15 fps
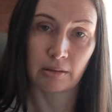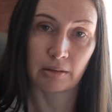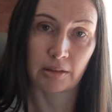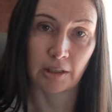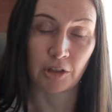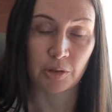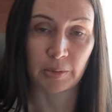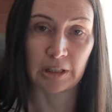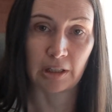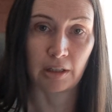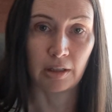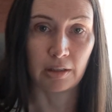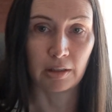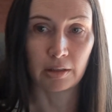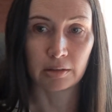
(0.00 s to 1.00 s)
tells me that
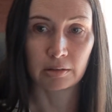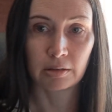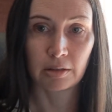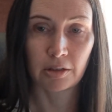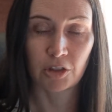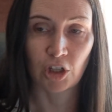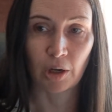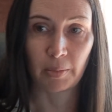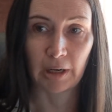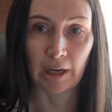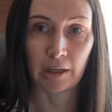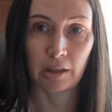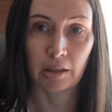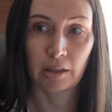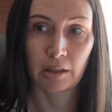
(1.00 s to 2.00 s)
he didn't
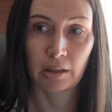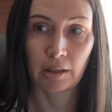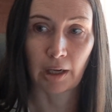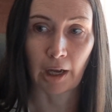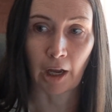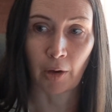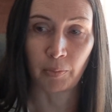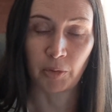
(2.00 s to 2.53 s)
terminate um,